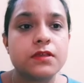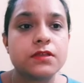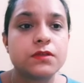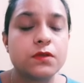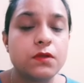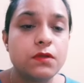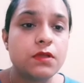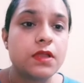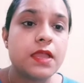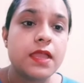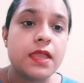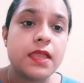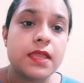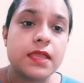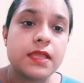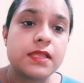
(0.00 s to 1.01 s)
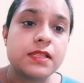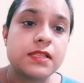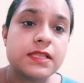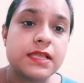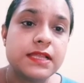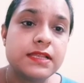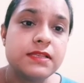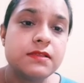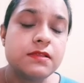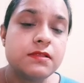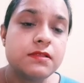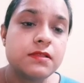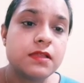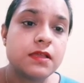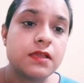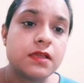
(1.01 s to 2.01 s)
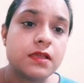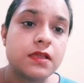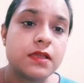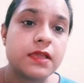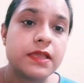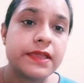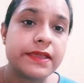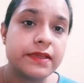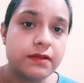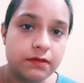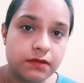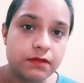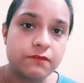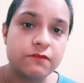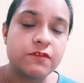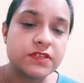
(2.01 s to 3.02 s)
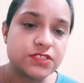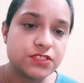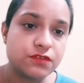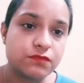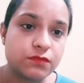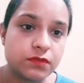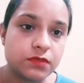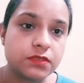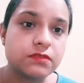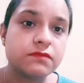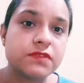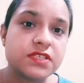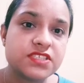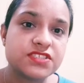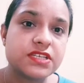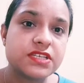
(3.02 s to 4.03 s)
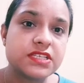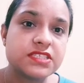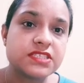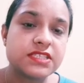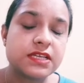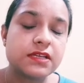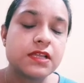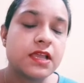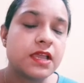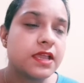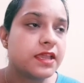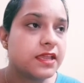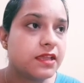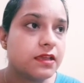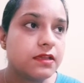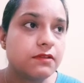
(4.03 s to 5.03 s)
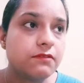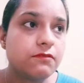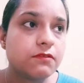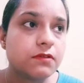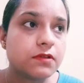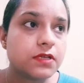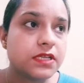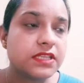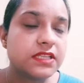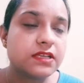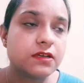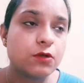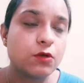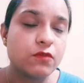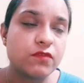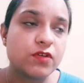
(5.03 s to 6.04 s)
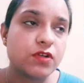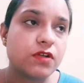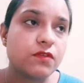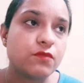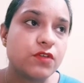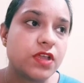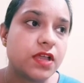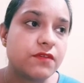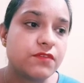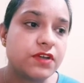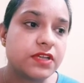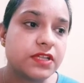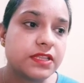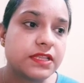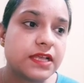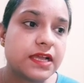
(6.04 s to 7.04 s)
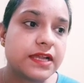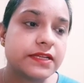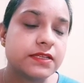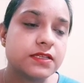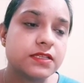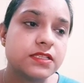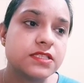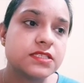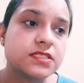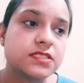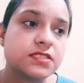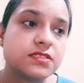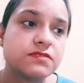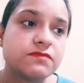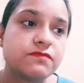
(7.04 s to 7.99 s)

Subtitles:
So then here, first of all, what is done is that here in the overall we have written that the